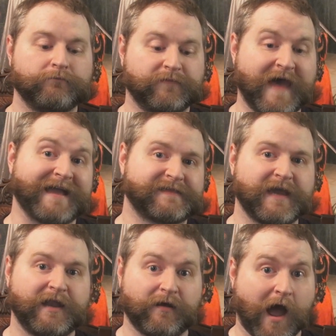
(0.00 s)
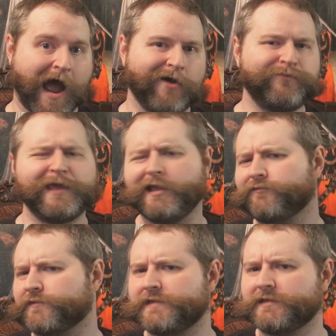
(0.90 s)
That said, I would be
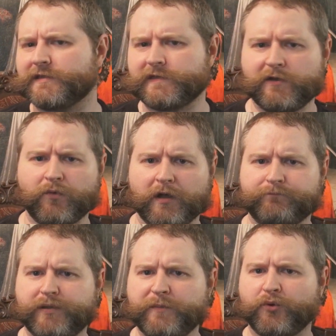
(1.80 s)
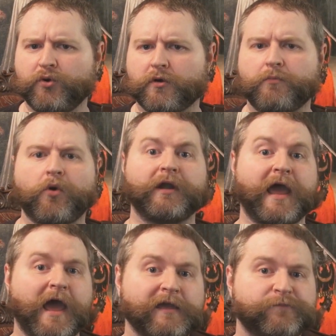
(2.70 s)
interested to see what people who are more an
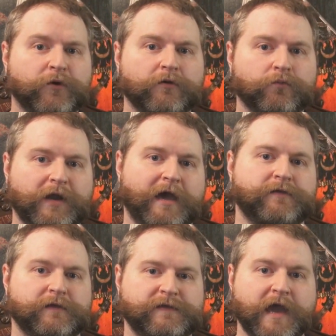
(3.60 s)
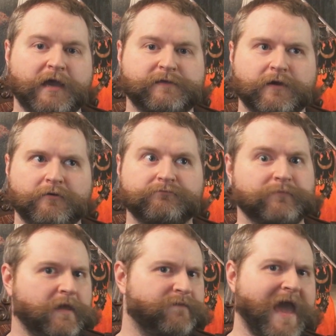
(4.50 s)
expert would actually say, so
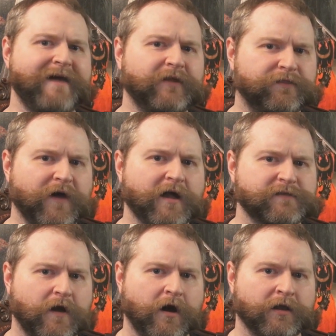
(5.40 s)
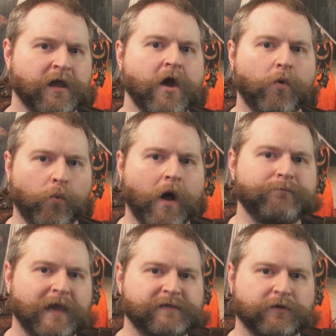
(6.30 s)
if you have any thoughts on
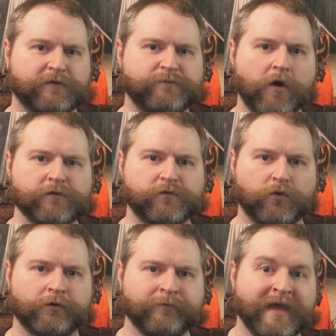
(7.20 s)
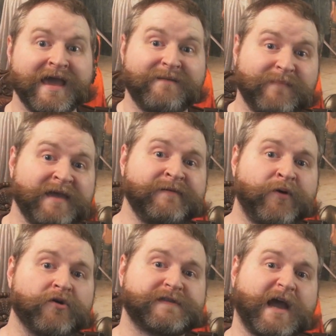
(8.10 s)
what makes a good small sword, maybe
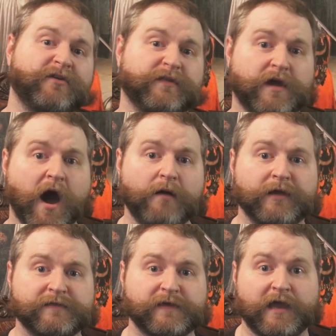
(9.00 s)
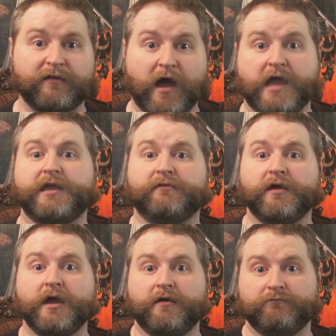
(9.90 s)
post down in the comments and I can
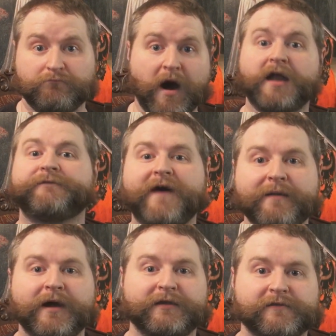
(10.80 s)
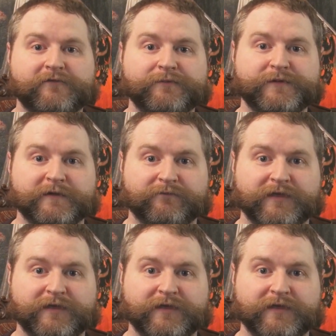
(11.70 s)
modify my description of